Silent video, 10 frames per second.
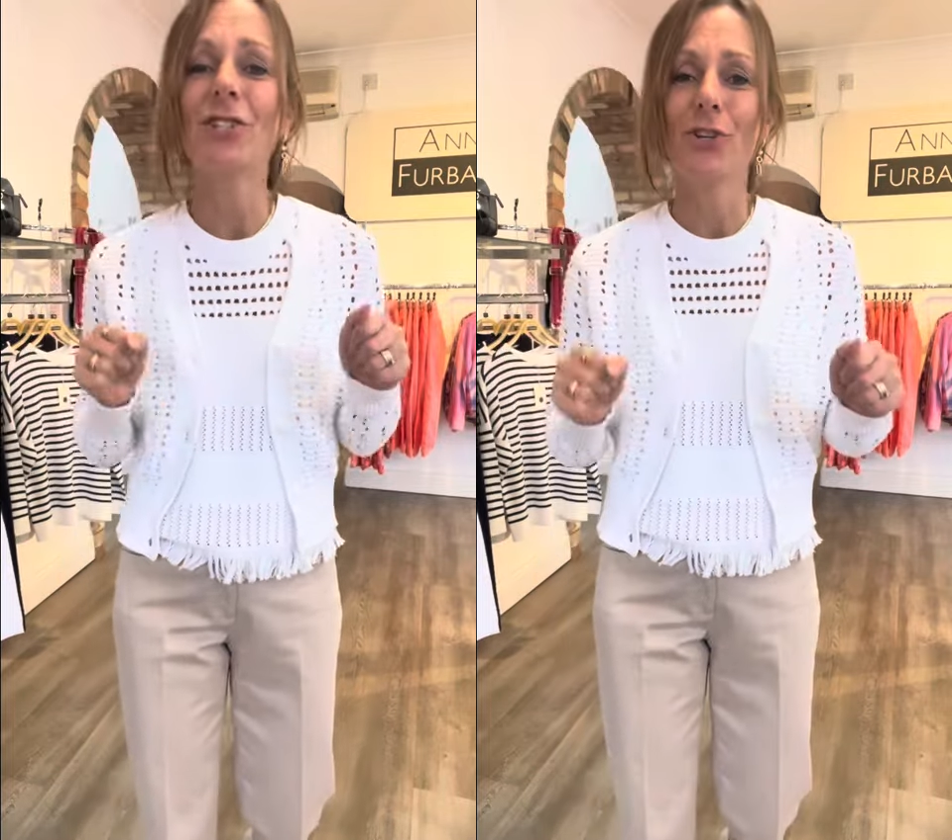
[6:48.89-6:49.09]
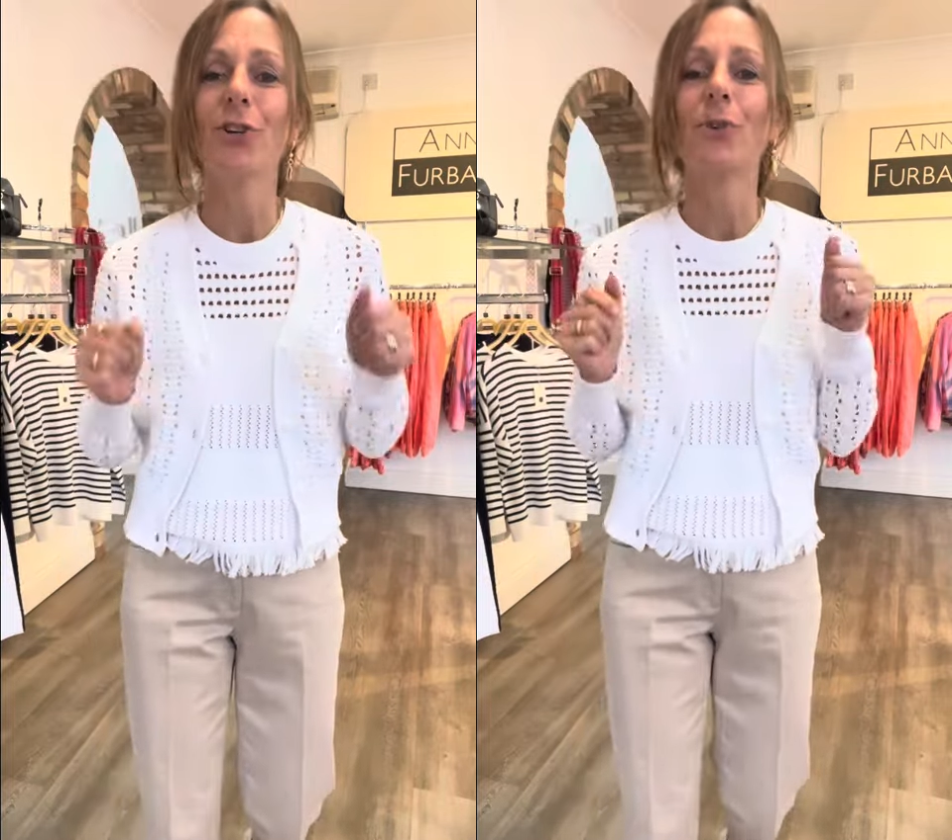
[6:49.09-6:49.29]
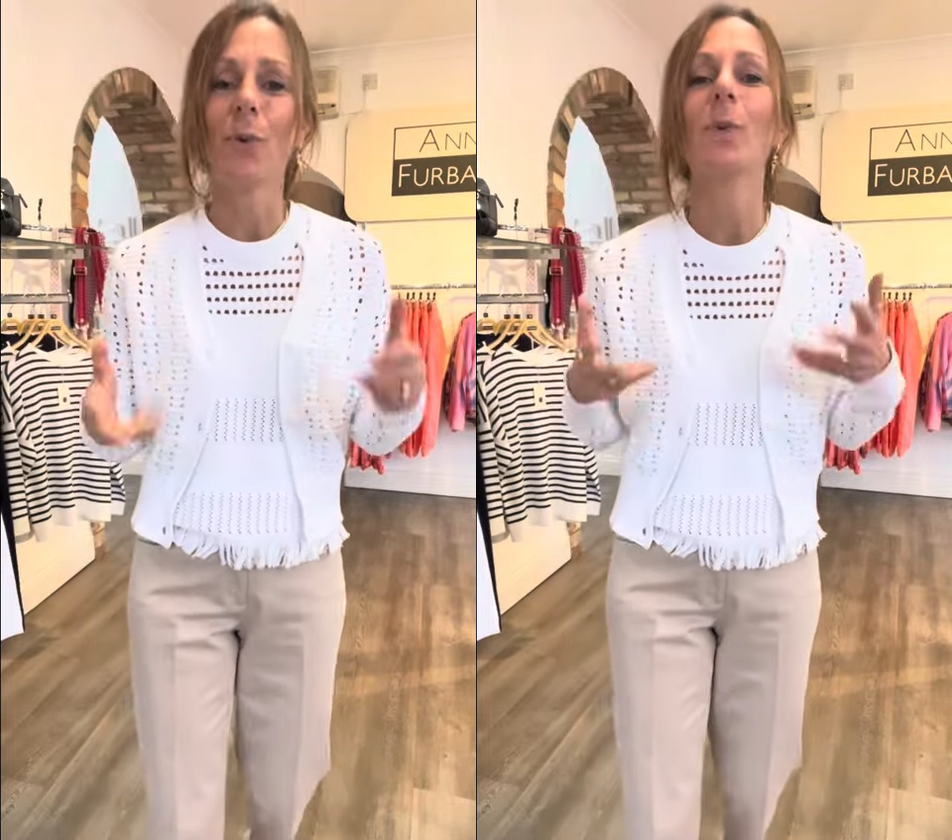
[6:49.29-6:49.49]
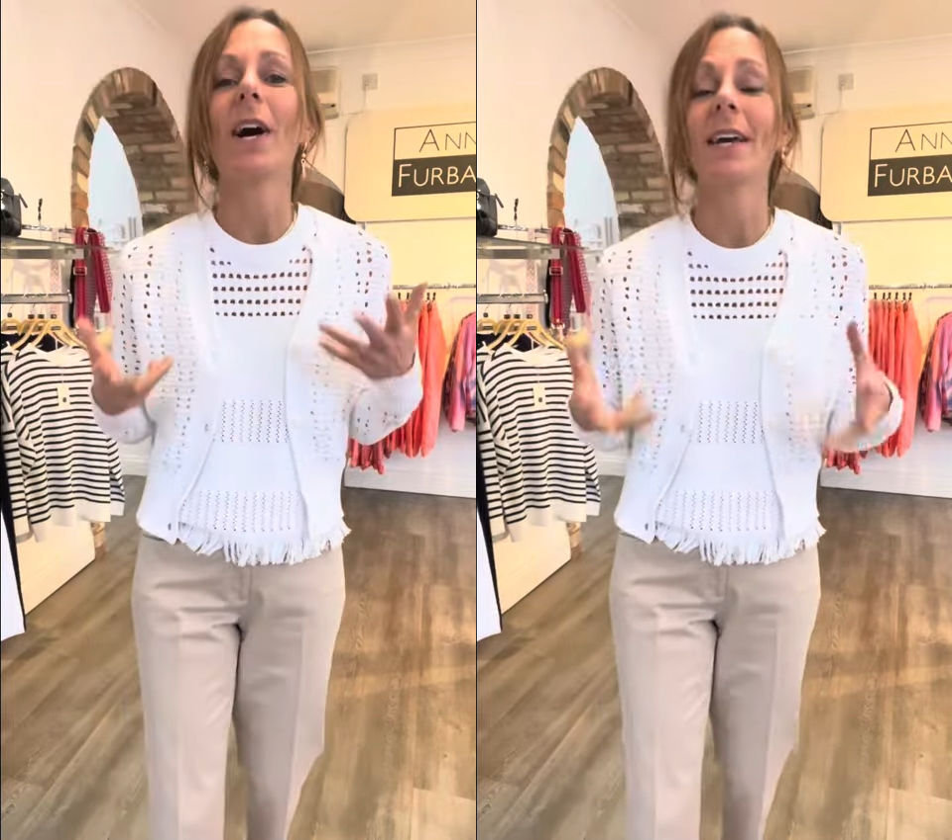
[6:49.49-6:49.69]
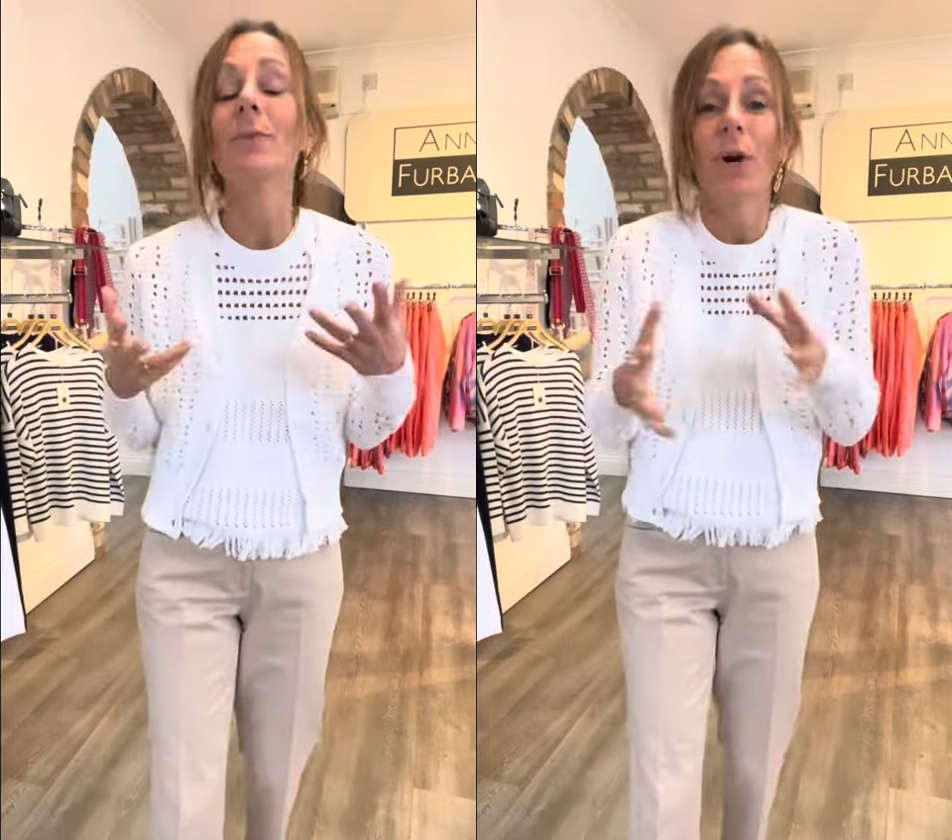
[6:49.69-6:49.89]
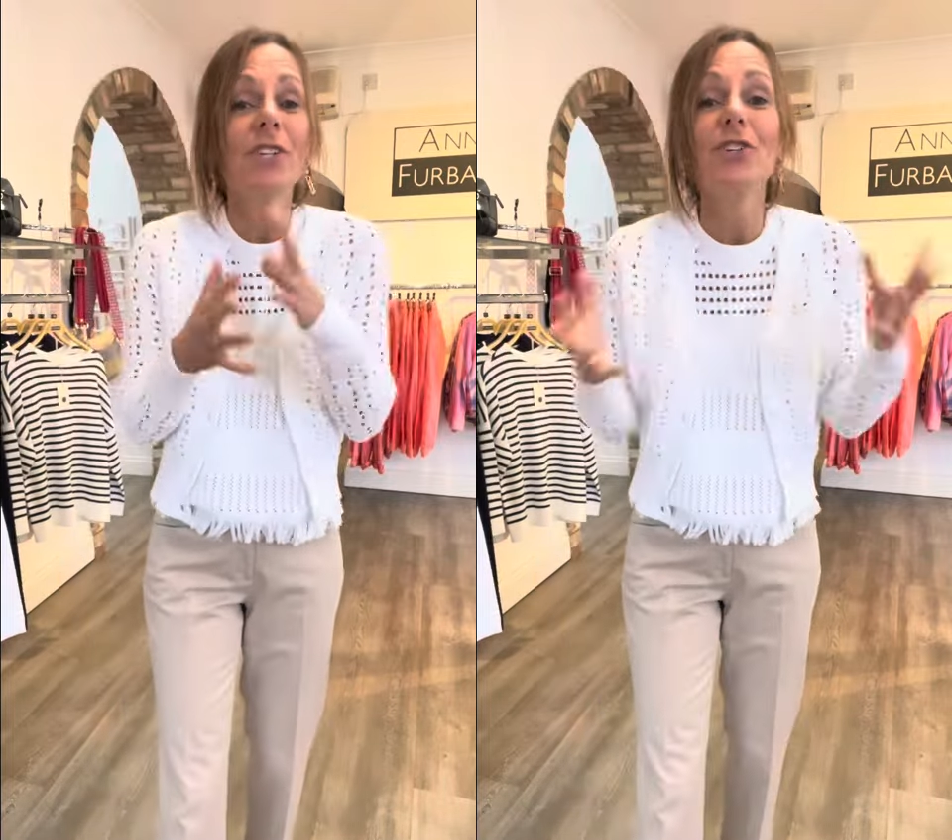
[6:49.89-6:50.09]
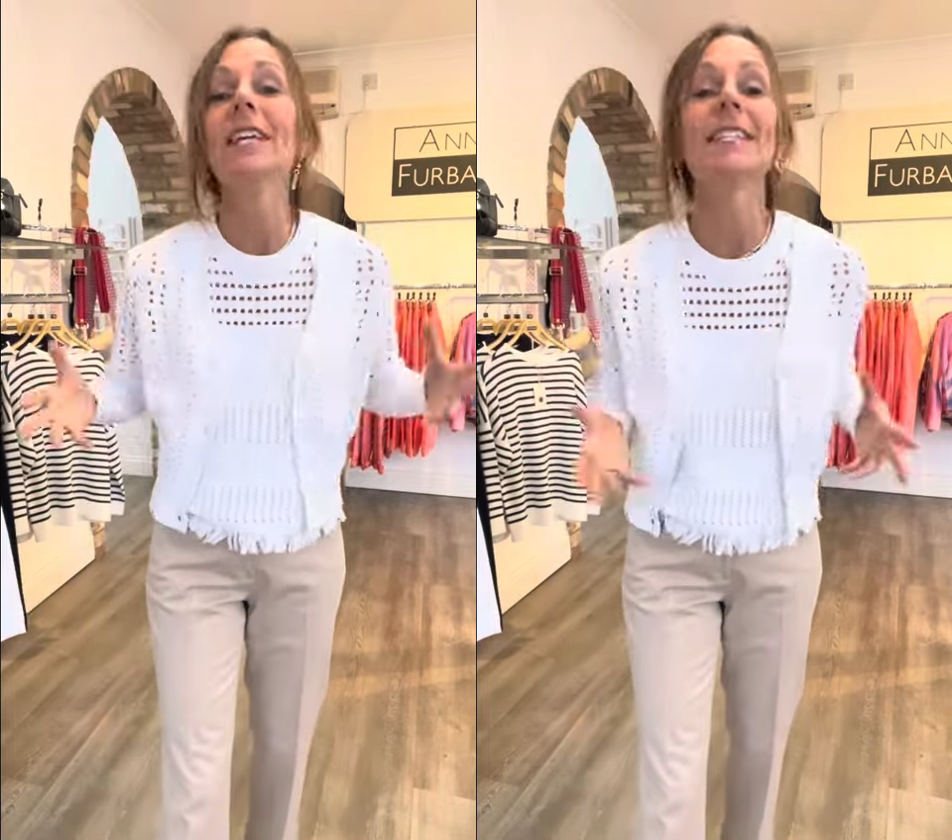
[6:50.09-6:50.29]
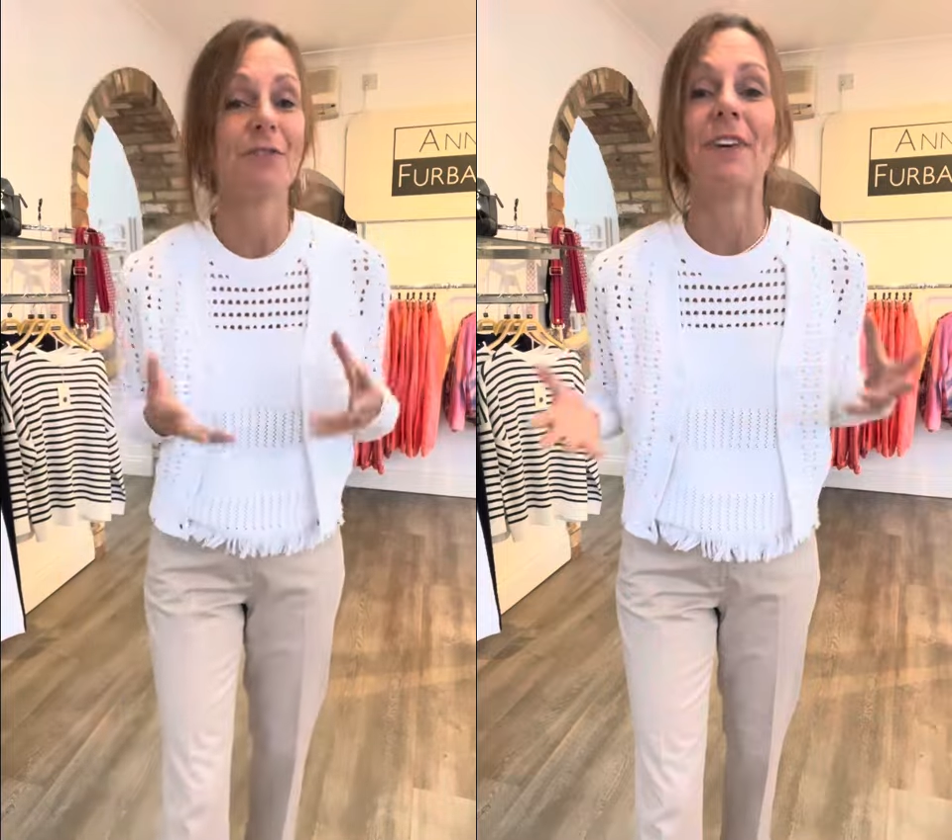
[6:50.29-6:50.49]
you, well, you
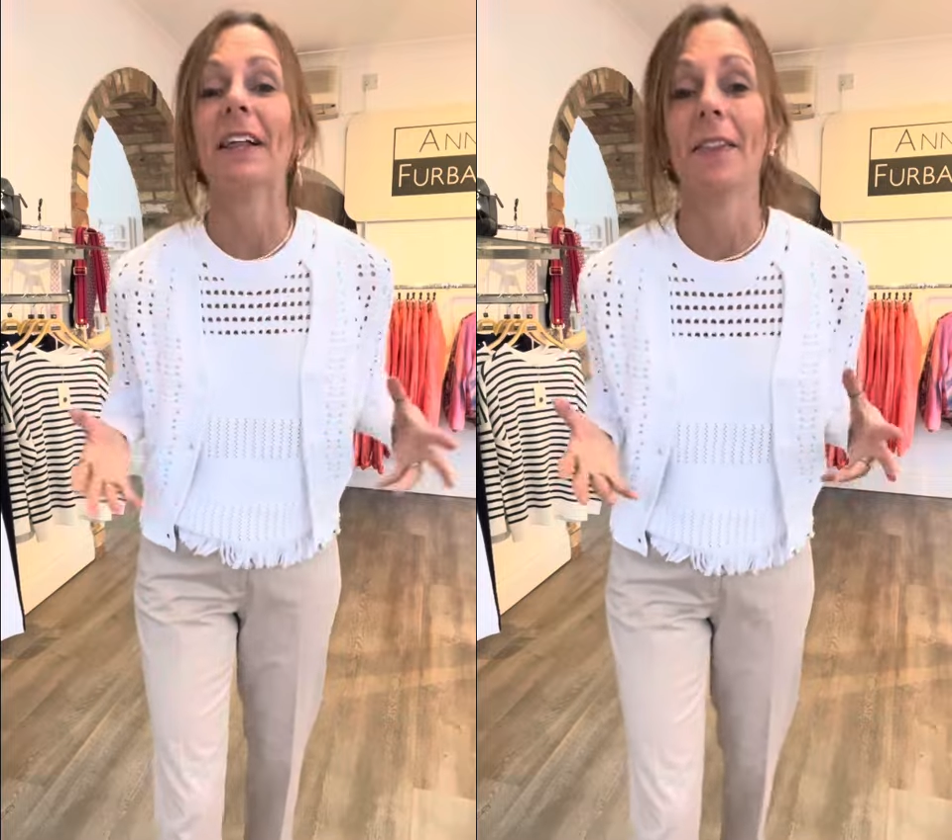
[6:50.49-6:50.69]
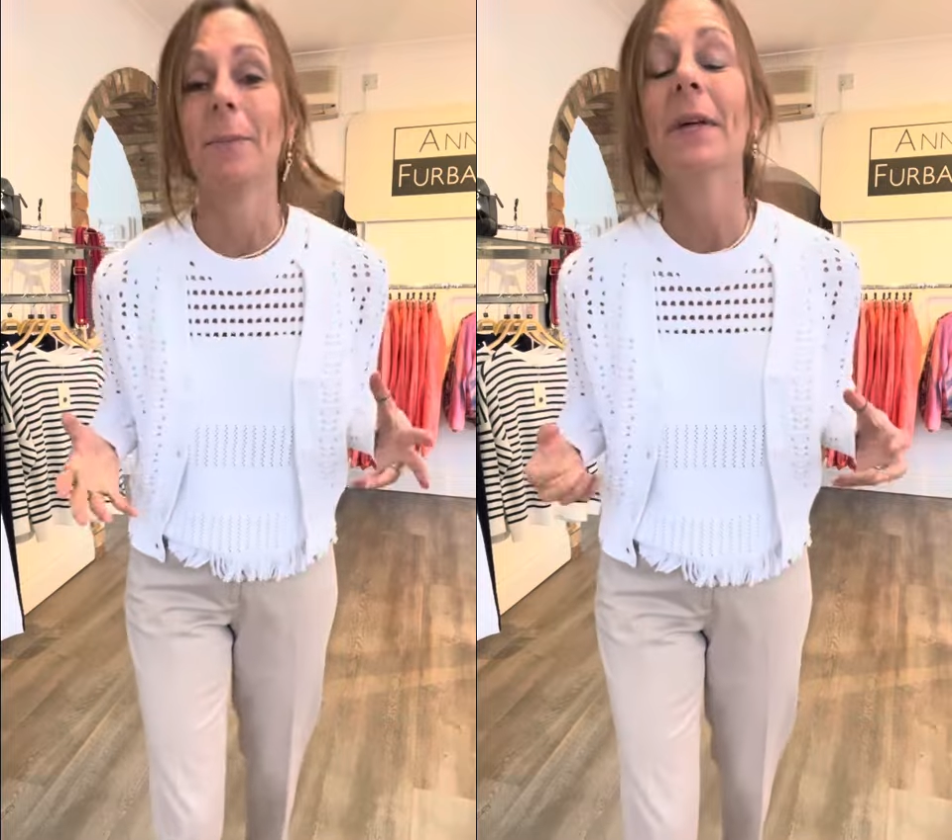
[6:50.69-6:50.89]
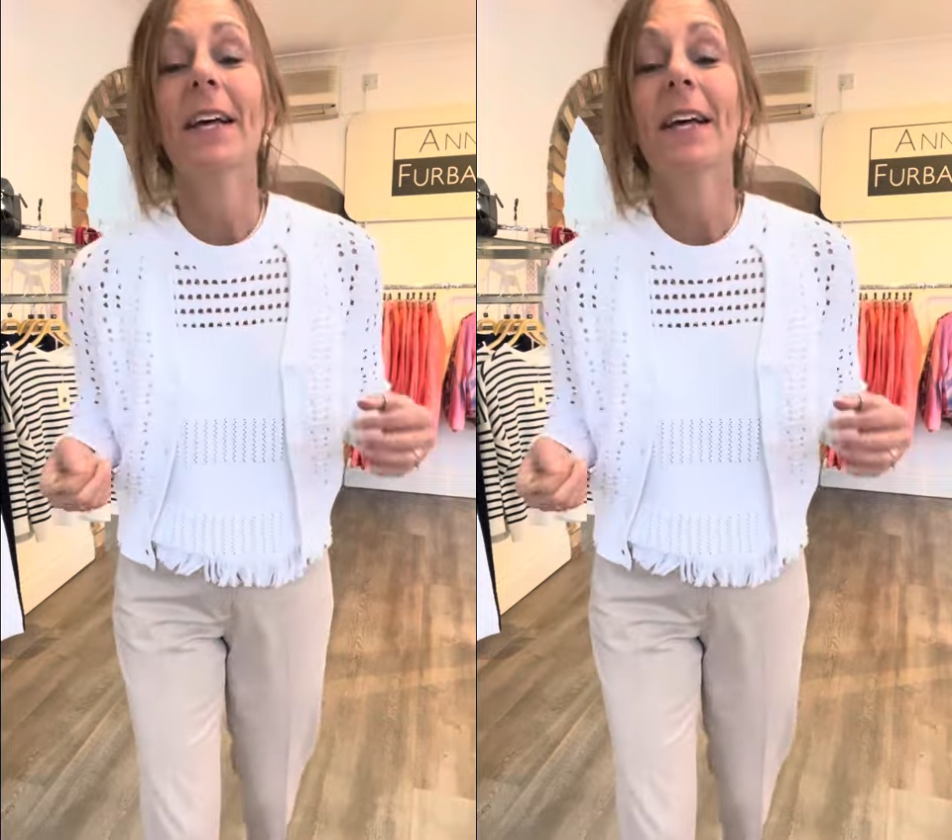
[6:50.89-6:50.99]
need to feel them.